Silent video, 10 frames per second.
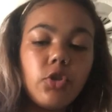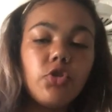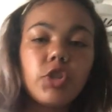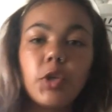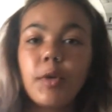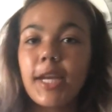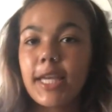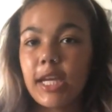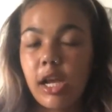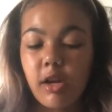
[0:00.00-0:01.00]
Usually when I
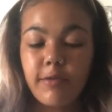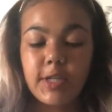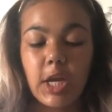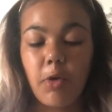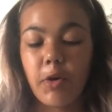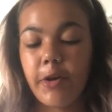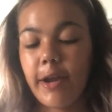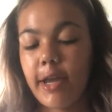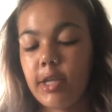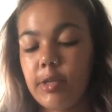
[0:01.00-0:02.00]
get out of a shower,
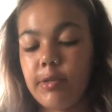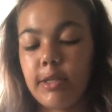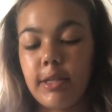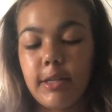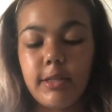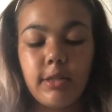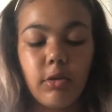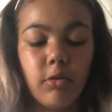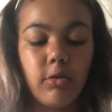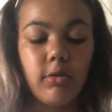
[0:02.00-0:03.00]
I use this
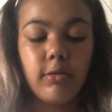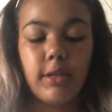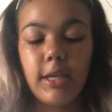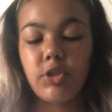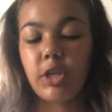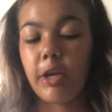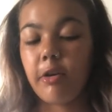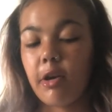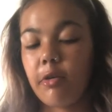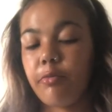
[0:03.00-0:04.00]
Sol de
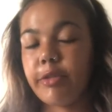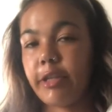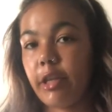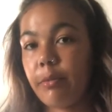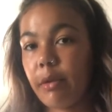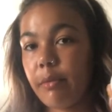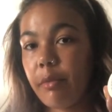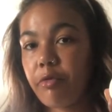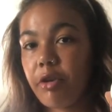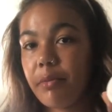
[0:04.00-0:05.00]
Janeiro Brazilian Bum
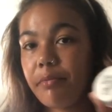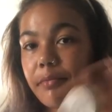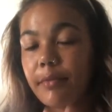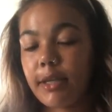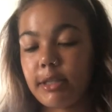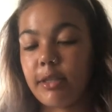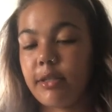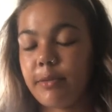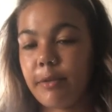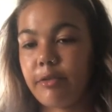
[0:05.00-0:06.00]
Bum Cream. Because
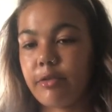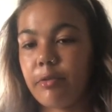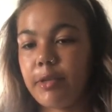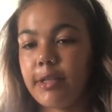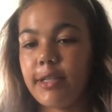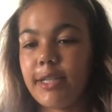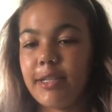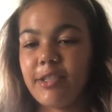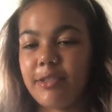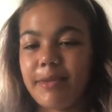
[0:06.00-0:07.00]
it smells so good and
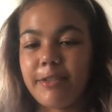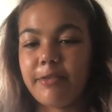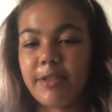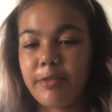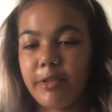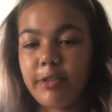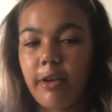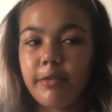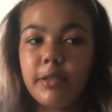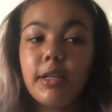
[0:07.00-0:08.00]
it just makes your face really
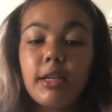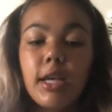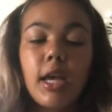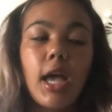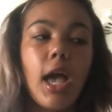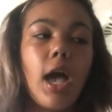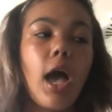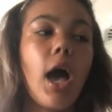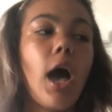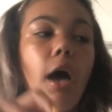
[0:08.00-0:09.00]
soft.
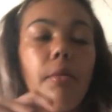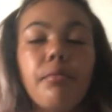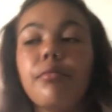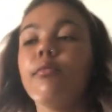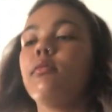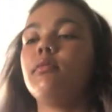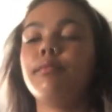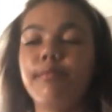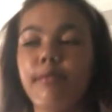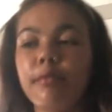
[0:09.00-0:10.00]

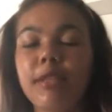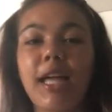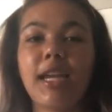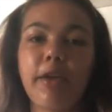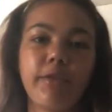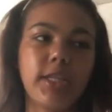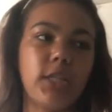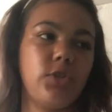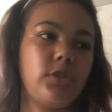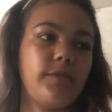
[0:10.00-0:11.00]
I'm glad
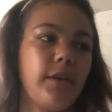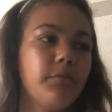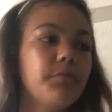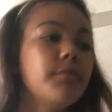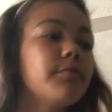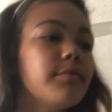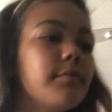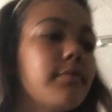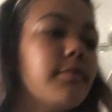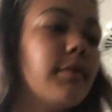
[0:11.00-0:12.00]
everything just fell.
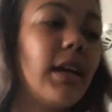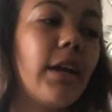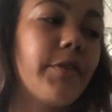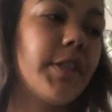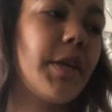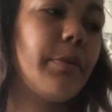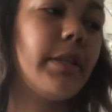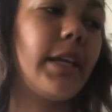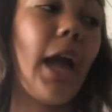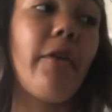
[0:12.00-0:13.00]
Not everything,
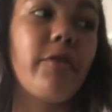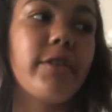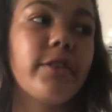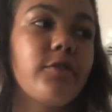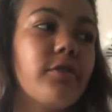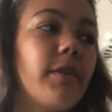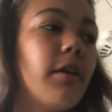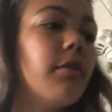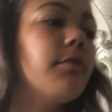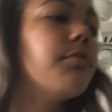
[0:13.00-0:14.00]
but, like, everything just fell.